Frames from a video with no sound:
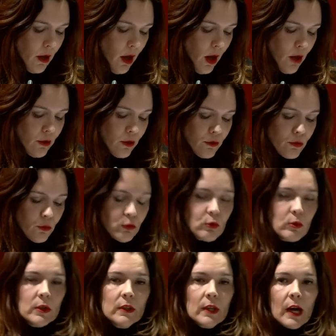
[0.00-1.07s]
and through
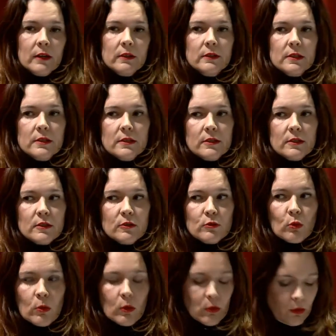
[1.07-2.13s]
doing artistic
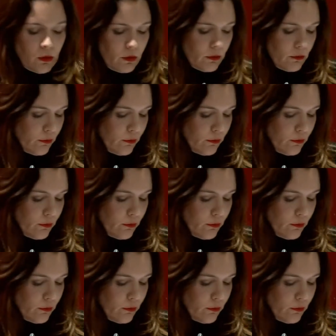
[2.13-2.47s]
work.